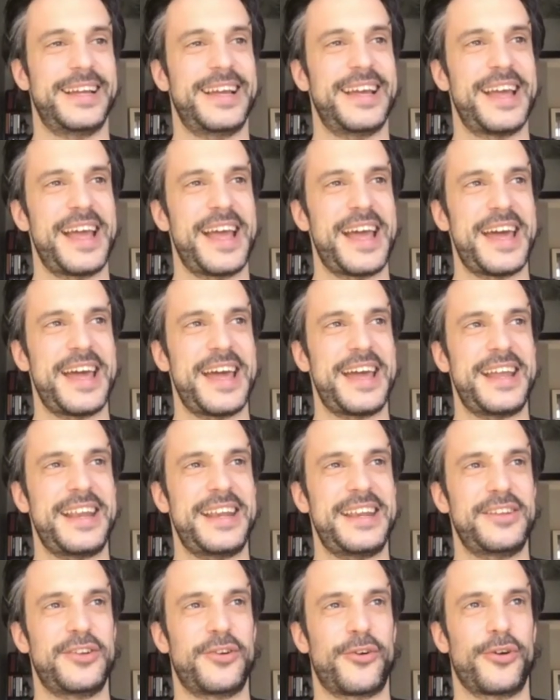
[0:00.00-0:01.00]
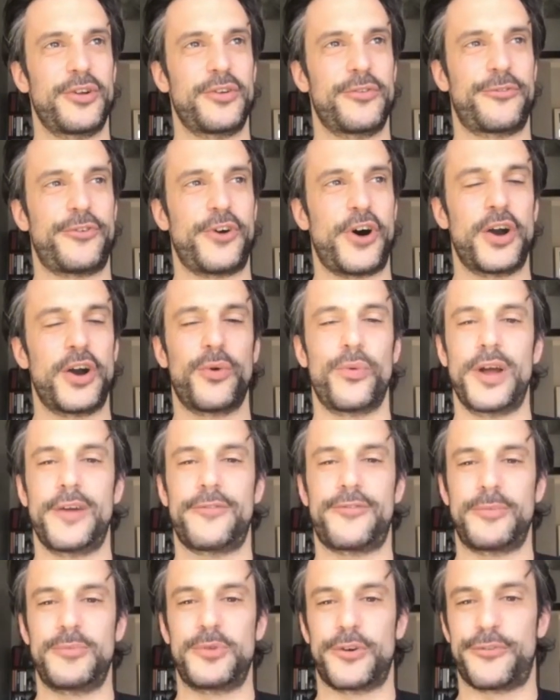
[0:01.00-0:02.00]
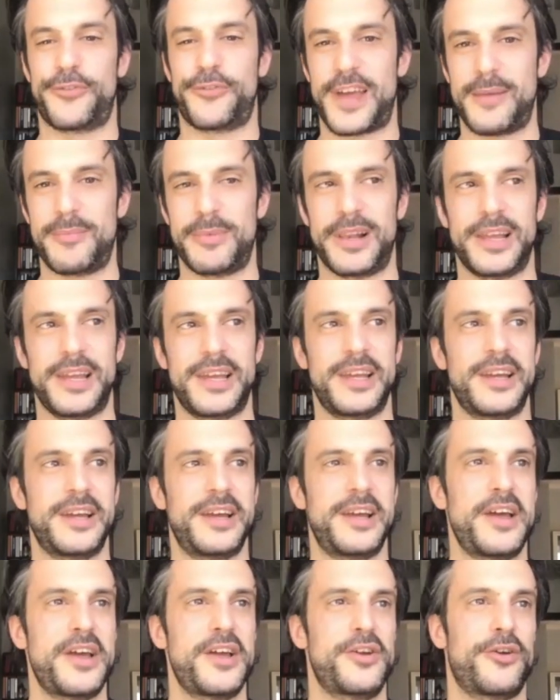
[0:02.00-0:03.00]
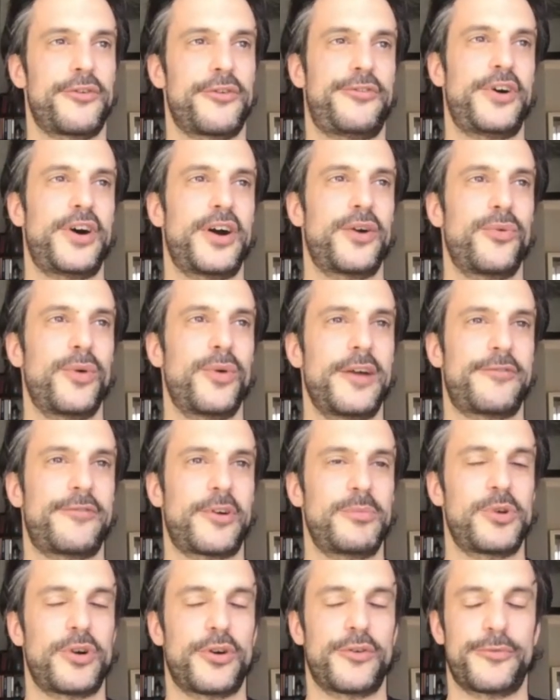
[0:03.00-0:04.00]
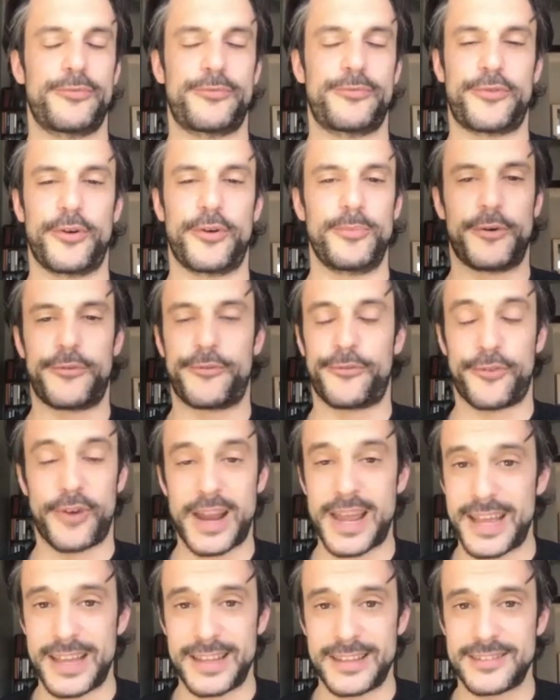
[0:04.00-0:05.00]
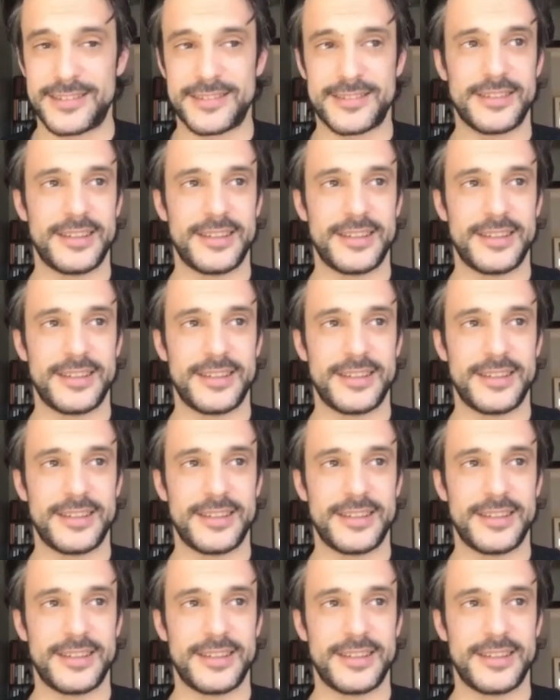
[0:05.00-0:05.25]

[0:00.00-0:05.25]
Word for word: And you're you're far away from your family you're far away from your from your friends